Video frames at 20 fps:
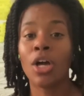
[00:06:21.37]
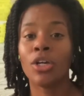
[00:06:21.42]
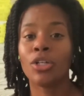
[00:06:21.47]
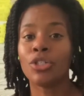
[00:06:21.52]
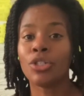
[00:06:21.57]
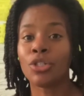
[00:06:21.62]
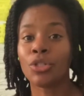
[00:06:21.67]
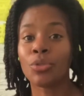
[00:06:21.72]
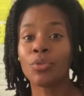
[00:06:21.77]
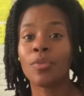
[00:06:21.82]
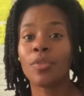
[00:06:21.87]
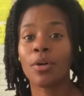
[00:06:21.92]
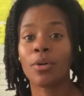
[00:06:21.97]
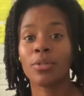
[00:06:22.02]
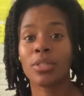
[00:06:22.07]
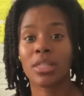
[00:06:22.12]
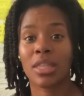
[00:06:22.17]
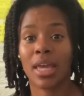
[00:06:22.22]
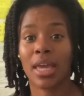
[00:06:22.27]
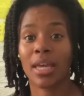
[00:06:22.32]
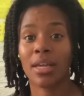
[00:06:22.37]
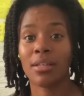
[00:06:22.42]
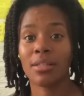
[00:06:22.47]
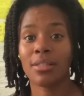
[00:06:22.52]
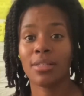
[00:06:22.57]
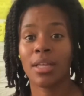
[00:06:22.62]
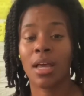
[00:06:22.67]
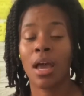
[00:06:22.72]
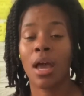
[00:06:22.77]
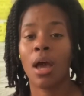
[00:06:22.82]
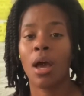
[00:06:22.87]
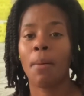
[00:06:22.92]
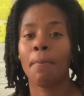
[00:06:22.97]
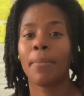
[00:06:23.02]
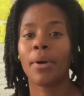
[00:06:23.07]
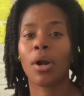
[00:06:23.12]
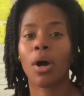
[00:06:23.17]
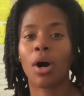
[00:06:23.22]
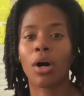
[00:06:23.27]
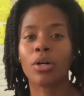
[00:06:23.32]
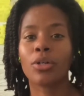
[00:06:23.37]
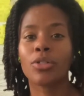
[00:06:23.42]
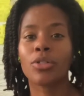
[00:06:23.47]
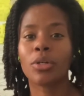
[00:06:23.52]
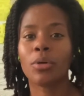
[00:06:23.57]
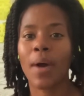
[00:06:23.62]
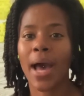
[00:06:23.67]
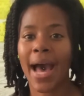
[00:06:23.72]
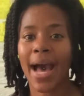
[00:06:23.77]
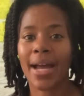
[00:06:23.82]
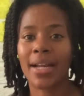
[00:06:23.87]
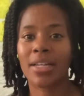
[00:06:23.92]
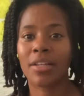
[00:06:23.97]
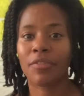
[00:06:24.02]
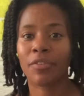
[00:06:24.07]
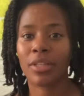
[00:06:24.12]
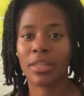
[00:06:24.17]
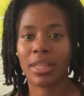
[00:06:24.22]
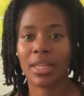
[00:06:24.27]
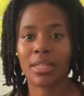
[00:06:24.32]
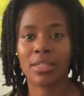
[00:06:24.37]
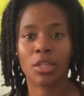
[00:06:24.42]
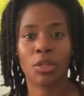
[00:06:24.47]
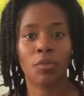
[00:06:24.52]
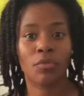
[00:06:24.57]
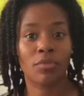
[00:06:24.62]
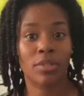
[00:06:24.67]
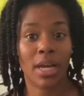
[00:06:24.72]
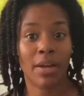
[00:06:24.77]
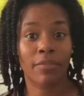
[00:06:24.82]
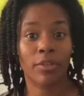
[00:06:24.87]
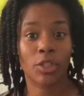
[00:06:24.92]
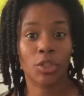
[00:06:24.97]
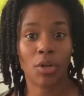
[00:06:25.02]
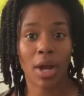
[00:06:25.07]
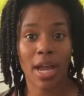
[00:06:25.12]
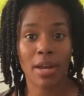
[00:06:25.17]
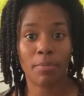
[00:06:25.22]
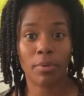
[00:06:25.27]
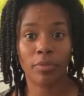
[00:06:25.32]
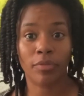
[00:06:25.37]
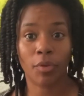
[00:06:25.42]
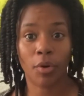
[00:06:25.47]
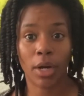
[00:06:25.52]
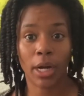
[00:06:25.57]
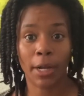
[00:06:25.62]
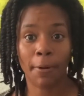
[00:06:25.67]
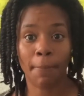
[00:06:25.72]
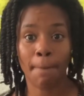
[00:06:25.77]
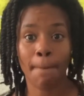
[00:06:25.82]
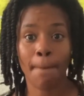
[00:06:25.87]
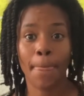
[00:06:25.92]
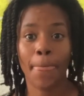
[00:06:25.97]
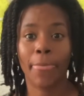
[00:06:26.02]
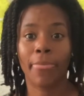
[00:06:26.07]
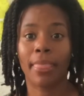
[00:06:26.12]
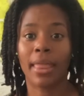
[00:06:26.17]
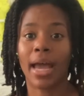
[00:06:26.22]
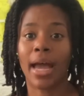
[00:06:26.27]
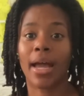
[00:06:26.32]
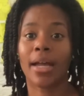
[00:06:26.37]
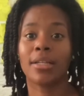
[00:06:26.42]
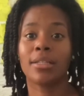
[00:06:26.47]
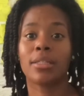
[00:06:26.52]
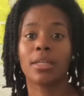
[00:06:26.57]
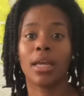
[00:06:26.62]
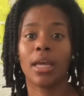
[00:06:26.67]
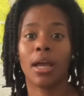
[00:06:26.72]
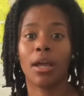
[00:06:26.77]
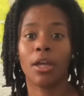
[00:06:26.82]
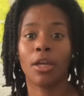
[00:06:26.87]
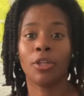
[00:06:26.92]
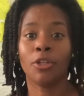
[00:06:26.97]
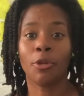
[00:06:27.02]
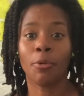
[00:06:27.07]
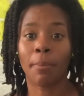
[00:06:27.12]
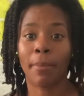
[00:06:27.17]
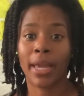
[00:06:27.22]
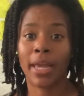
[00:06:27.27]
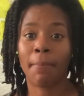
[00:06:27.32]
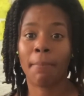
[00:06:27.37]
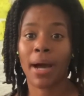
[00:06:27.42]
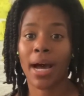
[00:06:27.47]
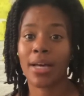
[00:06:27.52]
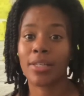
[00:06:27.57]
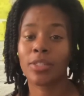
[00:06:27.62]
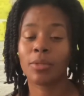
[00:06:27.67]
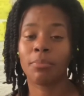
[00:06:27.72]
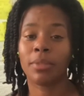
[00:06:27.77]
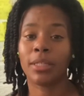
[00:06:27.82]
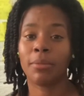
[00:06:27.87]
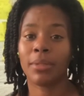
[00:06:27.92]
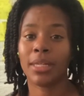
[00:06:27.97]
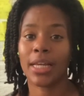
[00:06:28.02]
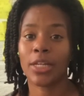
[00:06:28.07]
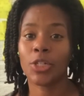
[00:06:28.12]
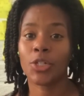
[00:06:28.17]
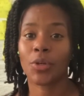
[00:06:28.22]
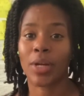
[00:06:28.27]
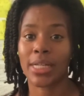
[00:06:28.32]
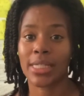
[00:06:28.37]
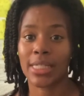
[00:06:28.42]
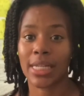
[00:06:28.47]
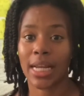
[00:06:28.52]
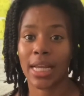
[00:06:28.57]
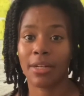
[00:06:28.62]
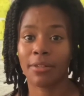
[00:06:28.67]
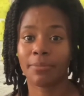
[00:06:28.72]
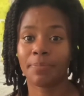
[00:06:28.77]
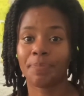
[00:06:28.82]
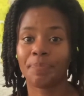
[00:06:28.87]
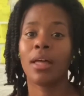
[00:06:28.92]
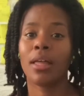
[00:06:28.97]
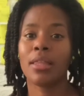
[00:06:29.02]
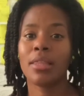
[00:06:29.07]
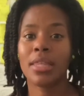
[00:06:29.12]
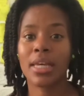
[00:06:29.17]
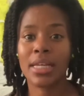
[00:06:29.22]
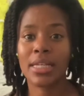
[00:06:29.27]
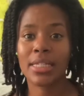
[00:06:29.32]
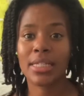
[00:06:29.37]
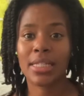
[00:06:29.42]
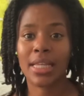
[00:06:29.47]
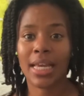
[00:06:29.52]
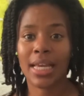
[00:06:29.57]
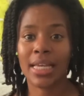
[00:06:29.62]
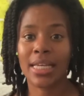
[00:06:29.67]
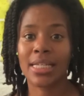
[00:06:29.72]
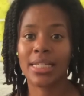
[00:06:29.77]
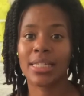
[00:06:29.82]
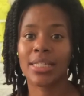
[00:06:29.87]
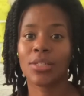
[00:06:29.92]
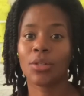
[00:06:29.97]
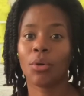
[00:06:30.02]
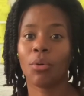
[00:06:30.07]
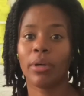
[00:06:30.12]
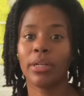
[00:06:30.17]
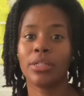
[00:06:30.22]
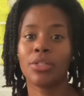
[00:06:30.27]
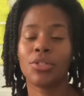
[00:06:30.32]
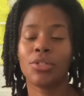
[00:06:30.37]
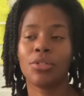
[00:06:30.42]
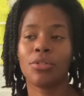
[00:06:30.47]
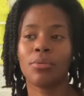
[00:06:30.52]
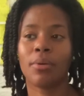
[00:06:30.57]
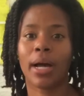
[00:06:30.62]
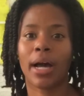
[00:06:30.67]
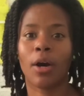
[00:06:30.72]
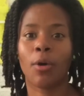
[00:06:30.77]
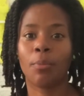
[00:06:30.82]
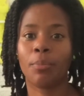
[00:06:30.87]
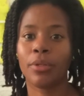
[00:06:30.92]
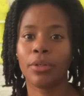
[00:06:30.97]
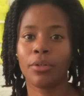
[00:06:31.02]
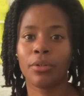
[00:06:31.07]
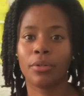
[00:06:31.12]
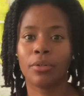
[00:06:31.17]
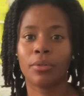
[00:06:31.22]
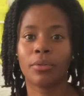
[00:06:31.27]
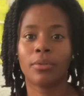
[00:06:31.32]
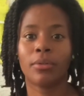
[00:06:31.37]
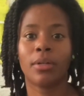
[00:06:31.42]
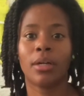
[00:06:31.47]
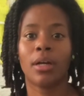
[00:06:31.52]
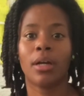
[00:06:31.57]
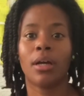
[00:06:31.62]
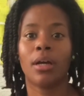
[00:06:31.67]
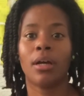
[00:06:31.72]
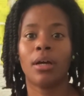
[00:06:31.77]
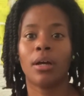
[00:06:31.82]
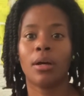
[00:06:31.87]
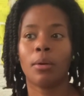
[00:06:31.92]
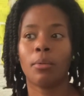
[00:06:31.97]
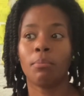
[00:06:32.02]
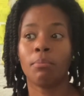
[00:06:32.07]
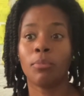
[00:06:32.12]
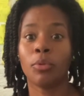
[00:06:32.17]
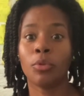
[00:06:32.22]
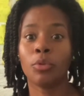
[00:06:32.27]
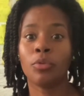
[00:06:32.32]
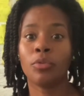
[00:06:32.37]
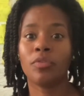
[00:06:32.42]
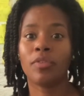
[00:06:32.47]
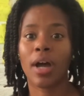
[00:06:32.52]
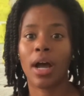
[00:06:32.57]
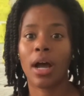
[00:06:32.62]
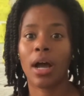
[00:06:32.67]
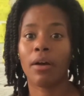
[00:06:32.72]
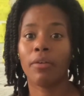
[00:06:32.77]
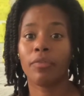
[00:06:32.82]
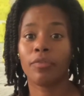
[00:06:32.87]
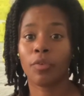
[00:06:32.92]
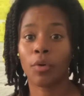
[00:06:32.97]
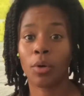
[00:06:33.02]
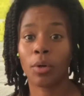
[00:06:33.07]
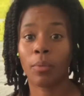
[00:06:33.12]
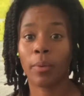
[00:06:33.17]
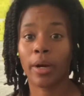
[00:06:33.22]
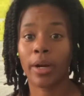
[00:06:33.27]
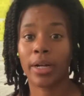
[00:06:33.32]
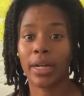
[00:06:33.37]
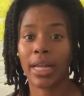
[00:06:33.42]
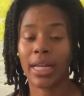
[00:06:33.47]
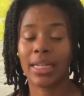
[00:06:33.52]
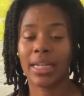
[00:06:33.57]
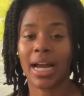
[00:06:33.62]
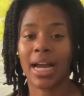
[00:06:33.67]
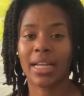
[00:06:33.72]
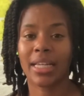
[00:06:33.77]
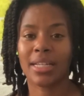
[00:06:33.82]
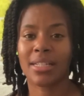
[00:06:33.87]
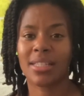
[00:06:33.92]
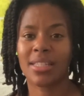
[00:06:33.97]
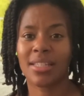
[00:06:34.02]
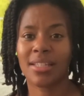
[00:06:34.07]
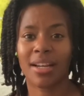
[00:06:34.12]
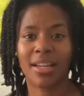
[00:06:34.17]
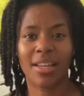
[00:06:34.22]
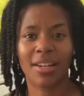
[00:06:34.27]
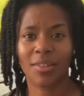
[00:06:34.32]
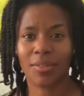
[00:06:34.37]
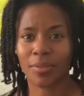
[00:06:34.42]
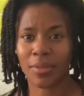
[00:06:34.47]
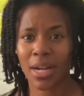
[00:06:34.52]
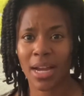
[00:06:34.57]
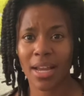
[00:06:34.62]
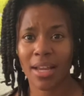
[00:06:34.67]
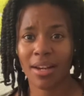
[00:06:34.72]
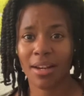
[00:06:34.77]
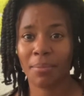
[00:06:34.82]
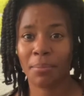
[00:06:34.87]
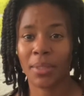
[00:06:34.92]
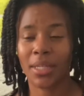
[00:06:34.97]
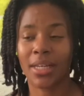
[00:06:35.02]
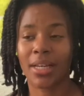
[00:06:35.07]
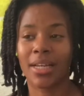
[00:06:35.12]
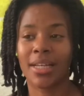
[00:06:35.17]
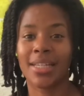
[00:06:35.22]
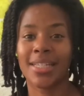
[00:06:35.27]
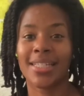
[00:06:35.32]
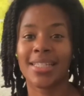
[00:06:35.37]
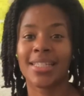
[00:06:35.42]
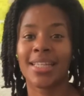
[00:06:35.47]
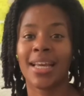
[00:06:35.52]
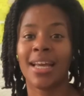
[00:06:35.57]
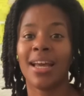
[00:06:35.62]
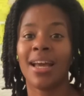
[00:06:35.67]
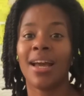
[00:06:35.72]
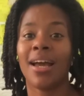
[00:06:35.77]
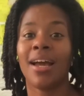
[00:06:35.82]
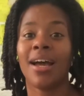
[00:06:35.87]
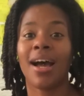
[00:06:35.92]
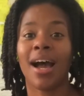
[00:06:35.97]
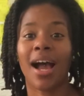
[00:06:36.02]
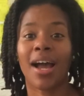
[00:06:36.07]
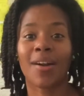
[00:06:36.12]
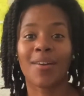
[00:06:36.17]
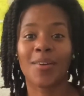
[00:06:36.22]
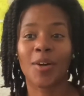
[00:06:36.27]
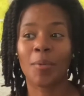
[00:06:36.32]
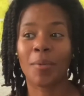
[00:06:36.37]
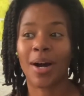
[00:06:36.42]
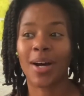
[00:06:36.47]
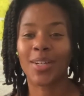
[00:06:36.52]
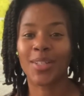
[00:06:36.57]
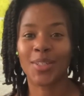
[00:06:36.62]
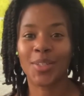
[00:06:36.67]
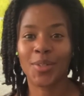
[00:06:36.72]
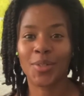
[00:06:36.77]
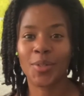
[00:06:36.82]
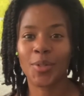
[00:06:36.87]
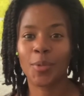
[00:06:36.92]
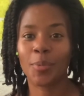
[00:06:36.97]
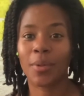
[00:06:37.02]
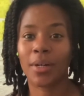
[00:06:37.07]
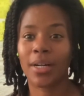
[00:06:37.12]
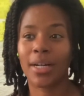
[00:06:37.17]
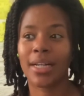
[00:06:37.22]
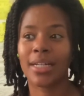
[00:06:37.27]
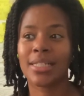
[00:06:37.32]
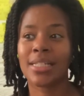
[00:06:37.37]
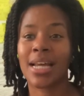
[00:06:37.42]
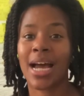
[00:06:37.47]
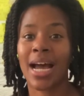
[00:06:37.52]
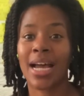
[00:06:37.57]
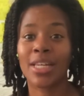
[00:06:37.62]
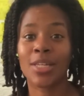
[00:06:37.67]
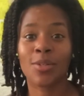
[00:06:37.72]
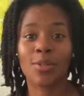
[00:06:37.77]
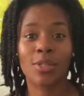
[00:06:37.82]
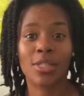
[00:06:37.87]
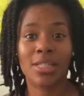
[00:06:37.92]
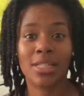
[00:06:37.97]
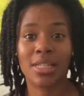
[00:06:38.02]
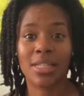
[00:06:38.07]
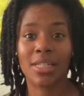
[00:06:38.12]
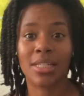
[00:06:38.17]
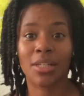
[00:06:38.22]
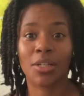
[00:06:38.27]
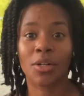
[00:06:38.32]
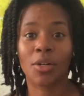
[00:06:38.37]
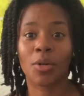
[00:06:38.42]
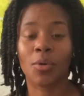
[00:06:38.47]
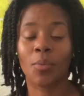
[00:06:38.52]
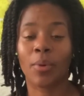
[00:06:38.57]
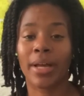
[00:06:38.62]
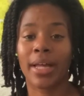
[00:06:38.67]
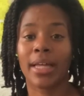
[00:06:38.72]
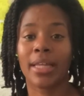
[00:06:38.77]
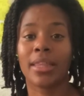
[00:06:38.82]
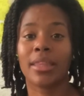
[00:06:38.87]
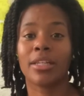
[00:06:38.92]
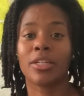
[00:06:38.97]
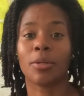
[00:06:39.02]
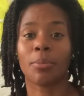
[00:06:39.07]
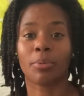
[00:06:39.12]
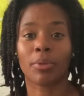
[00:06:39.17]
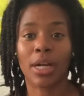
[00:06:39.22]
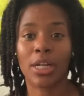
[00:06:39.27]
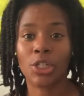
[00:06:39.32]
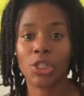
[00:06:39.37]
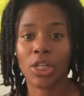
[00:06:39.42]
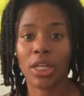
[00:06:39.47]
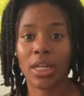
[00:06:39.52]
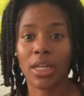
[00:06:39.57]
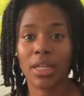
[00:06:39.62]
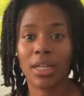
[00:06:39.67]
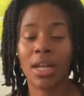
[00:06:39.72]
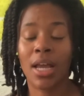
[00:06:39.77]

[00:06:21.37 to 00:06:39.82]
Do those things, but also add different things that you've never tried before that you may possibly be interested in. This is going to help you move forward and not get stuck in a rut, because I don't know about you, but I used to deal with depression,